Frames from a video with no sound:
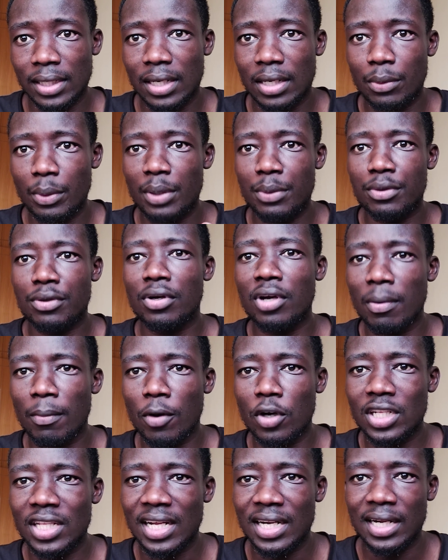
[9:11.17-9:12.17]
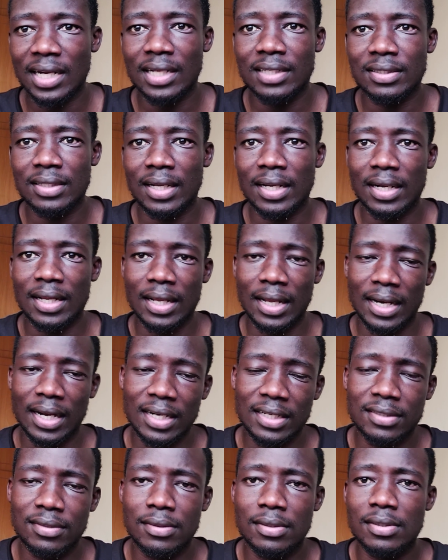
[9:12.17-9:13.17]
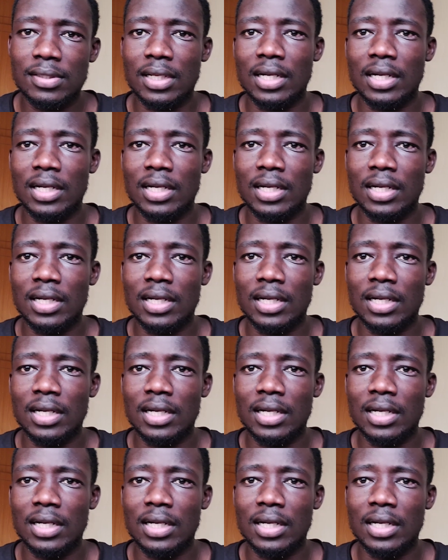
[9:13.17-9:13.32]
And when we're talking about the analysis